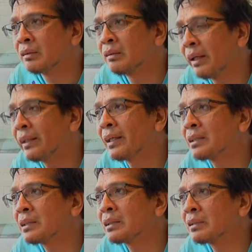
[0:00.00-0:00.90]
So I
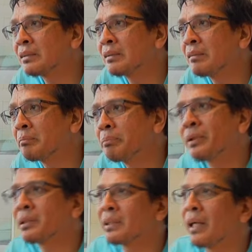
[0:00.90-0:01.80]
guess
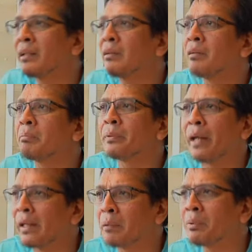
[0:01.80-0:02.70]
put aside your
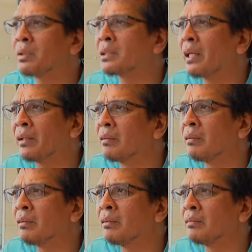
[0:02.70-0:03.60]
pride, put aside
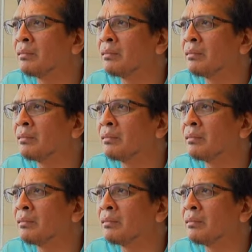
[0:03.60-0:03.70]
your